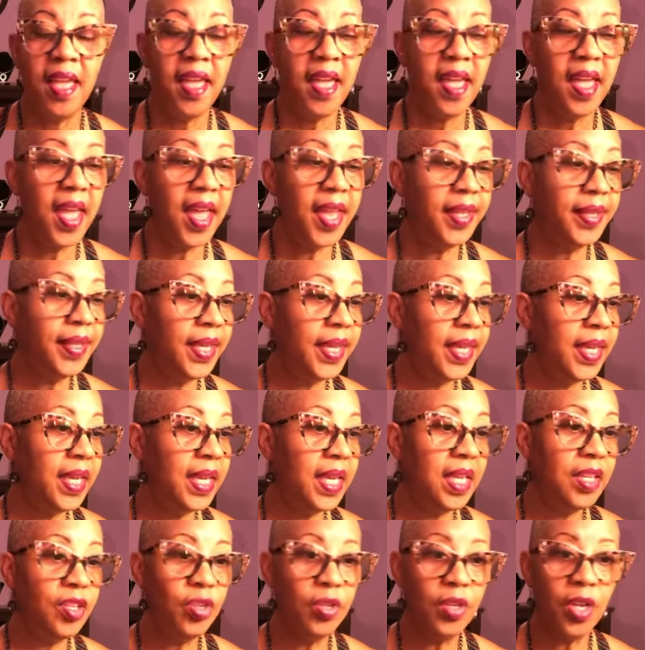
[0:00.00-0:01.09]
and
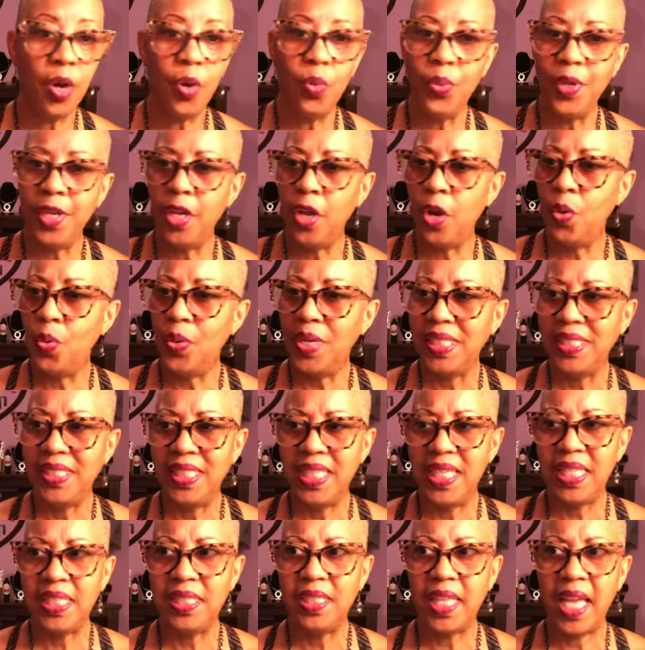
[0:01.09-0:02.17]
then you know we go with
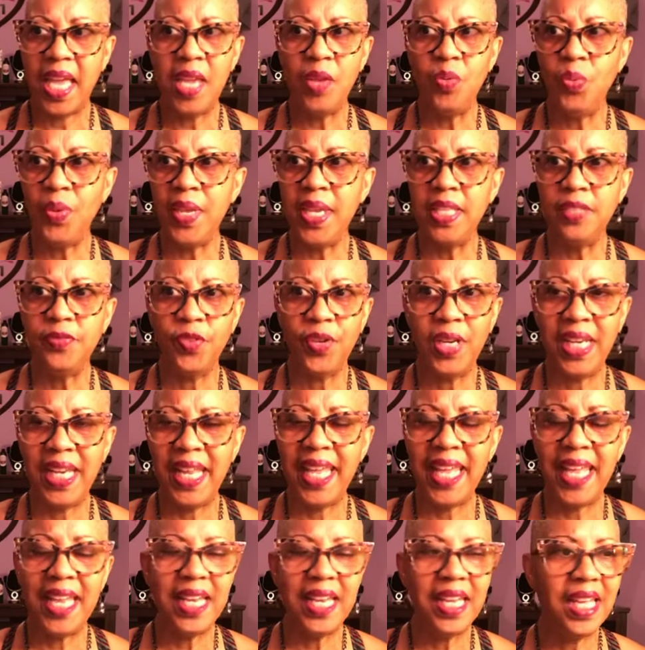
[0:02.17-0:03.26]
six, eight weeks for
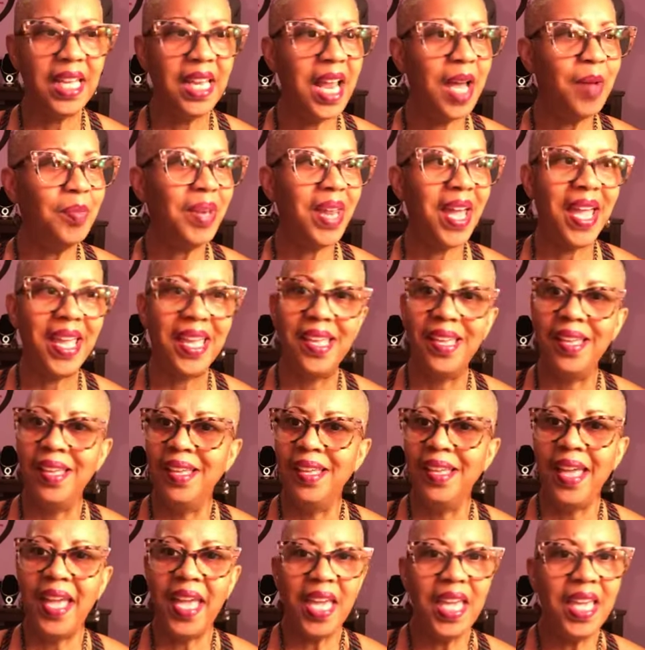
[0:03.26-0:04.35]
Lent, and I'm like,
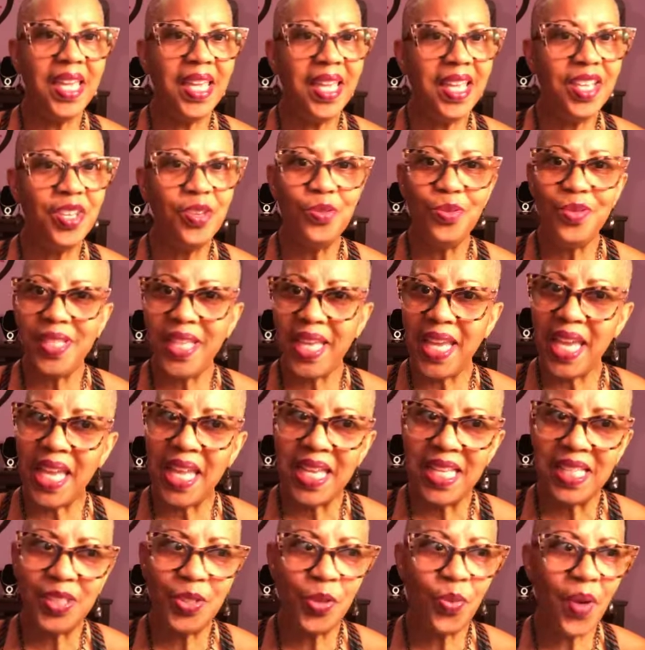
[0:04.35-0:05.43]
man, you did
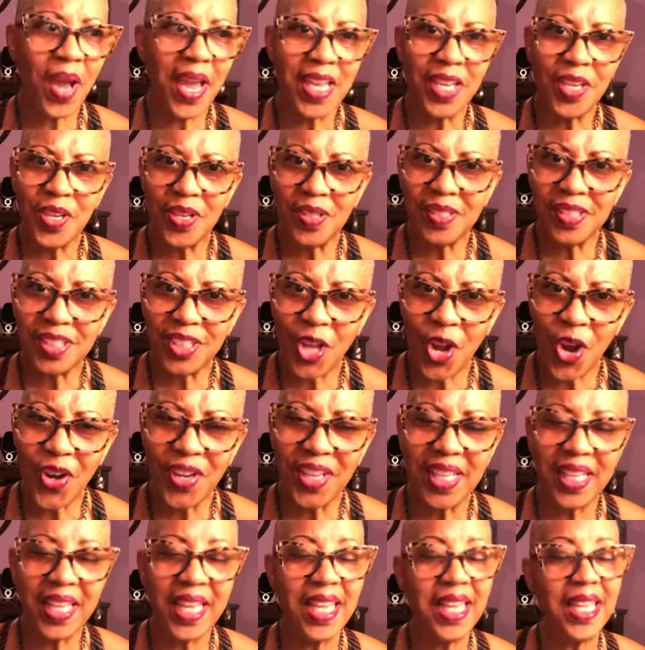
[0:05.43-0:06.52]
it. So why you gonna start
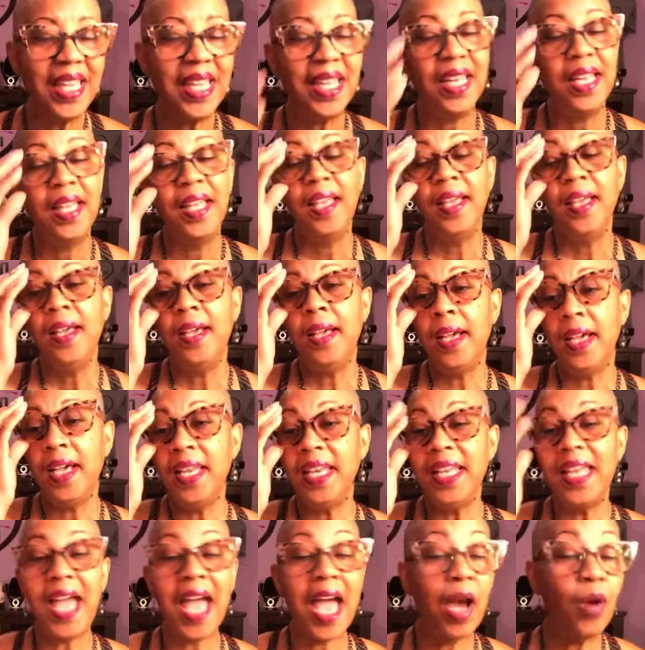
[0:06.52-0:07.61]
again?
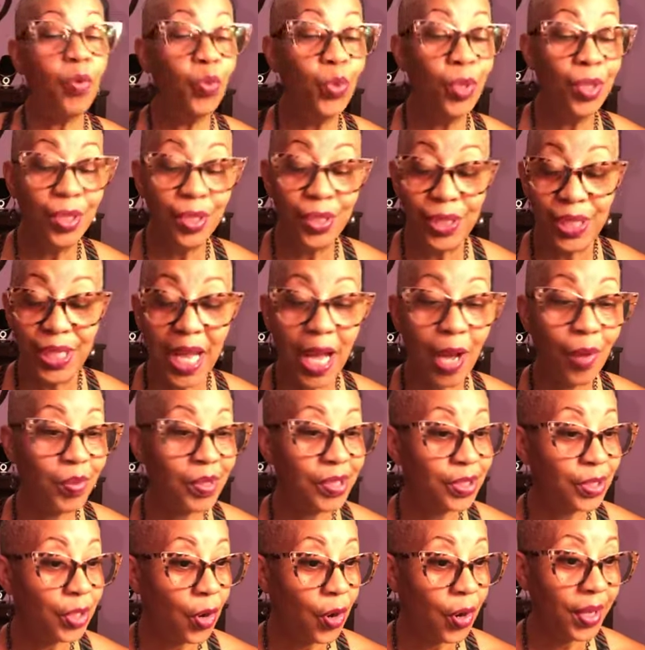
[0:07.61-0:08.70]
Honey, I would. I would
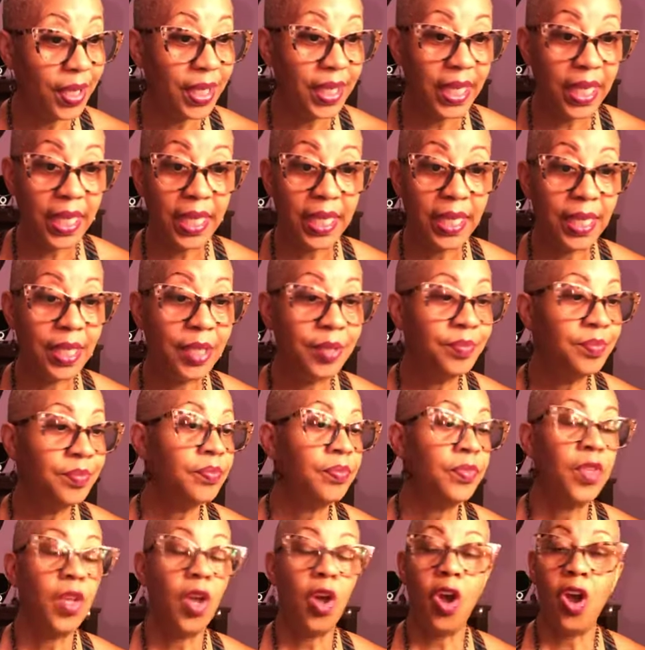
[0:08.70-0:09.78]
start again
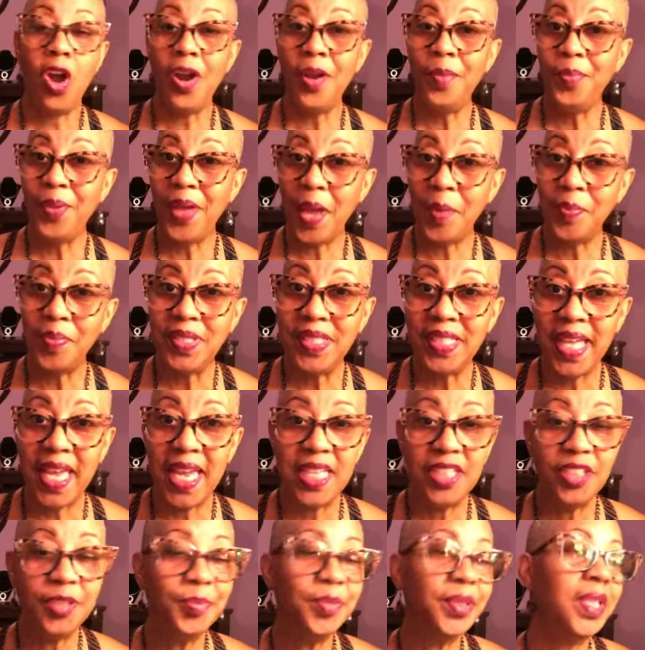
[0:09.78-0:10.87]
heart
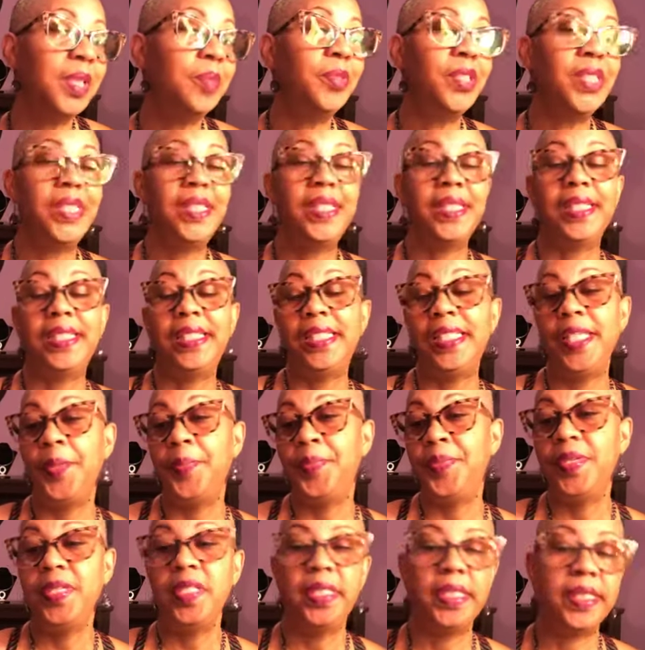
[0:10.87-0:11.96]
palpitation, but I'm just a
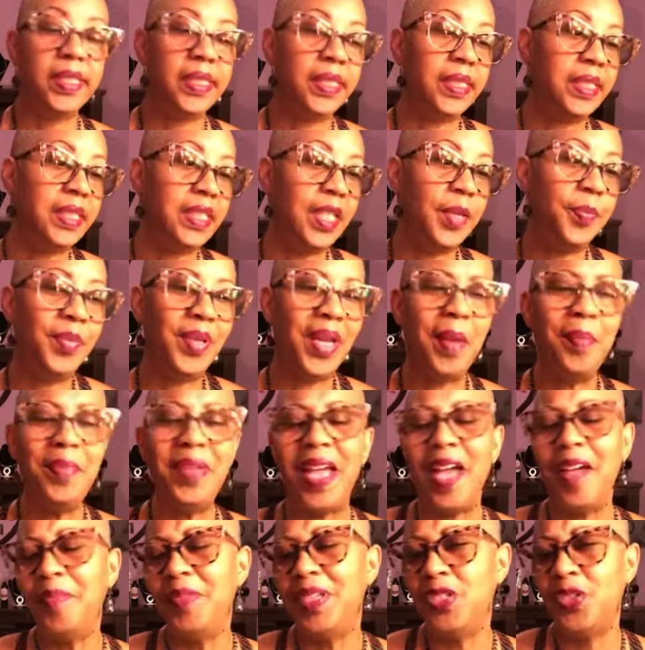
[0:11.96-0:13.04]
sipping, just a sipping. I mean,
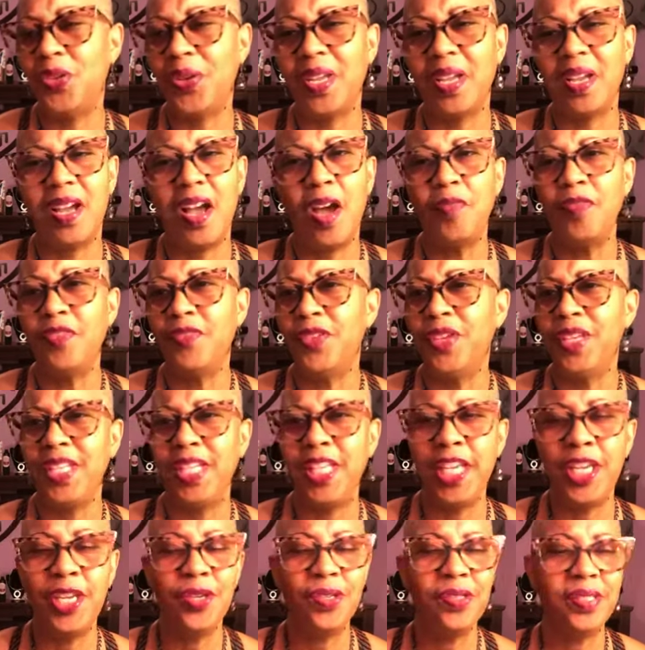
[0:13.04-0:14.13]
I've been drinking coffee for
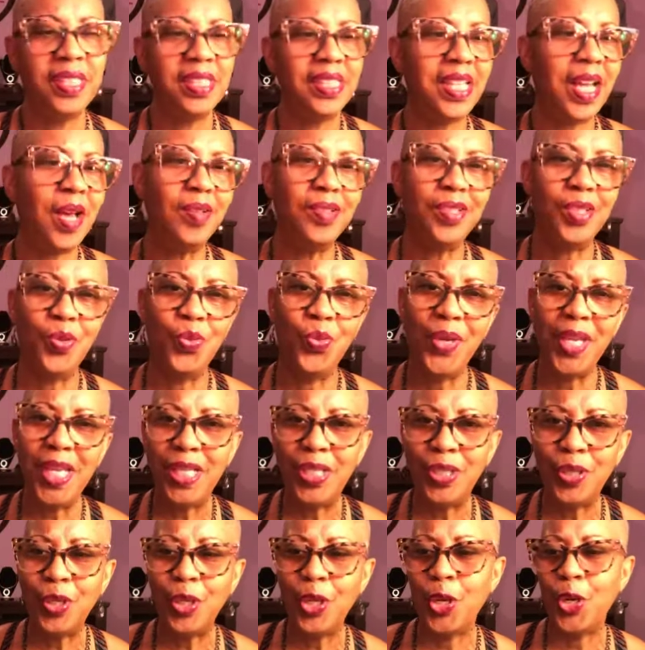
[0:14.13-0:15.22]
years. Since I was a wee
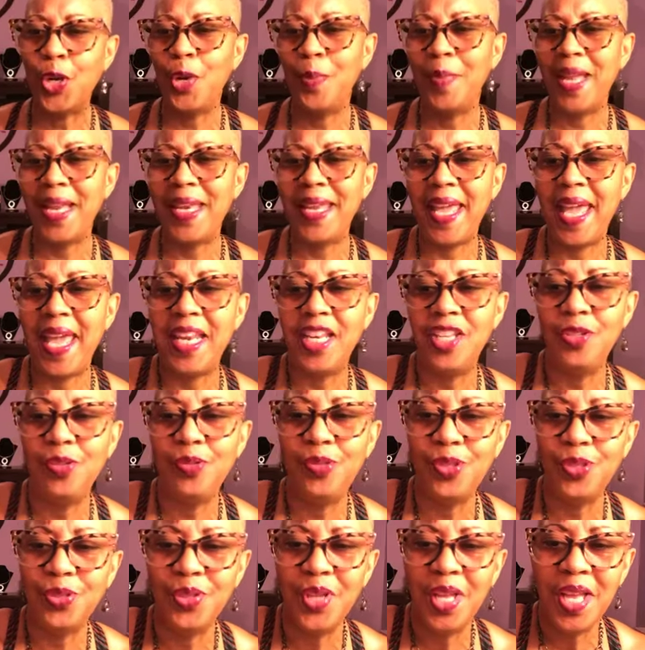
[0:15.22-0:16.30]
little girl, my daddy used
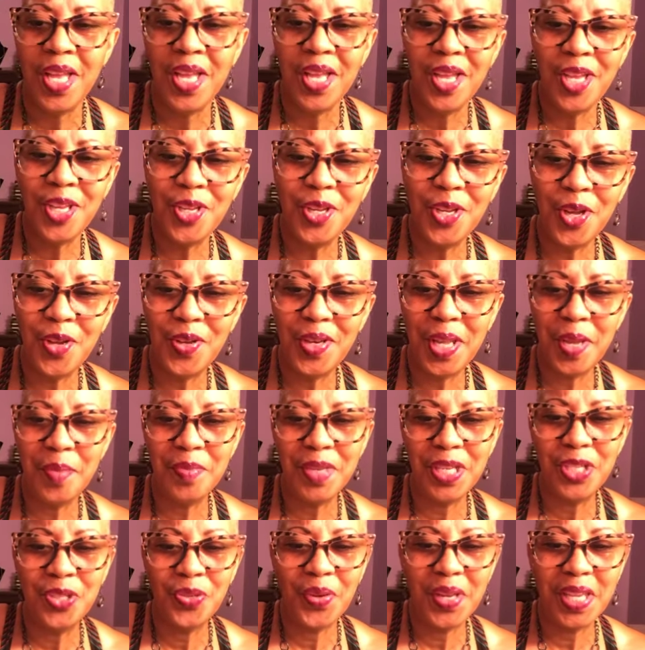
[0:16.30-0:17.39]
to, you know, let me
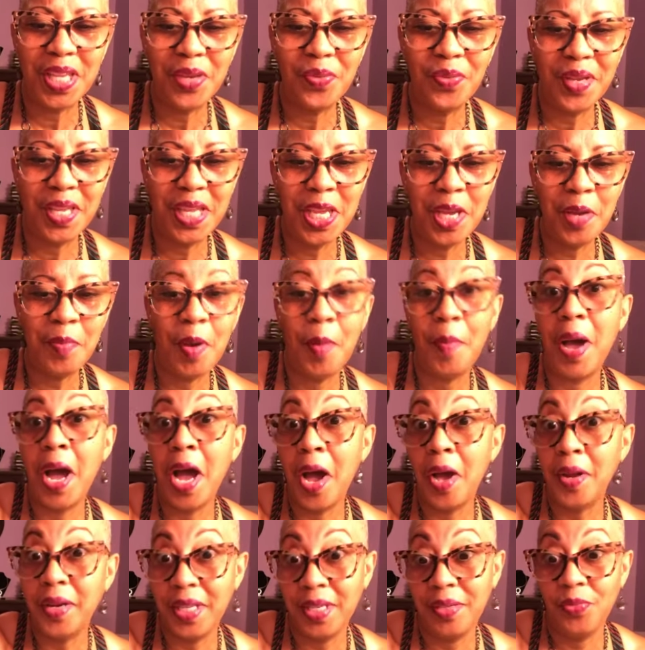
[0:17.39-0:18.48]
drink it with him. My
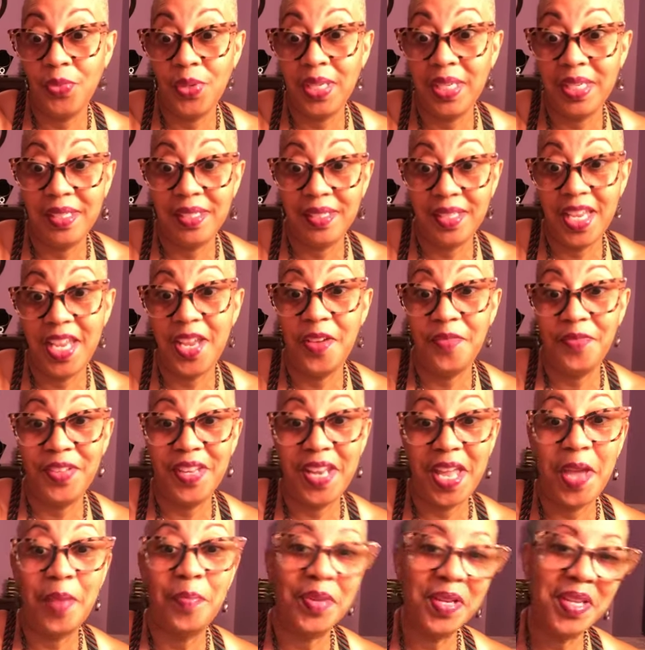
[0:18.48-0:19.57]
mom didn't really care for
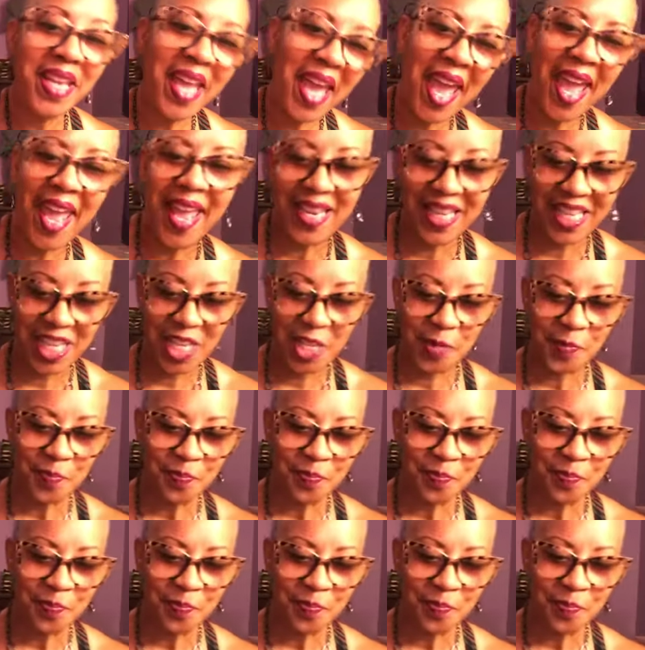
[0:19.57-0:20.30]
that, but dad did.